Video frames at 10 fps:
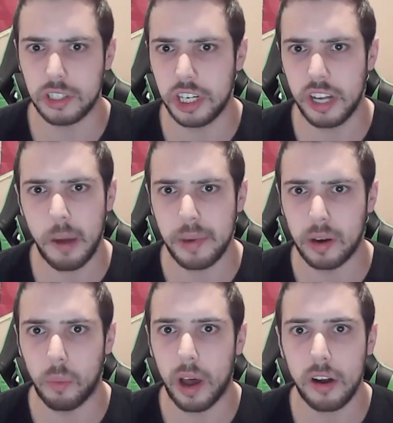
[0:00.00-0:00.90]
GW,
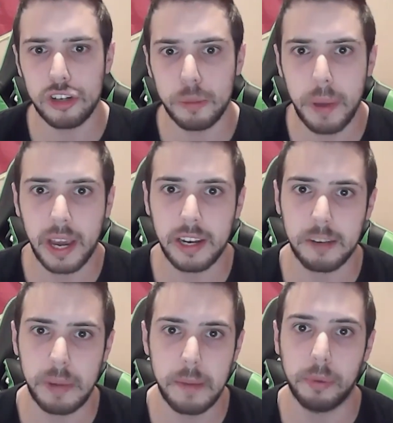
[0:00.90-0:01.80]
why aren't you picking these
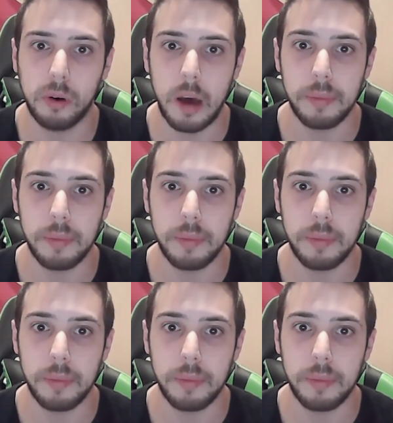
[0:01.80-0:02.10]
people up?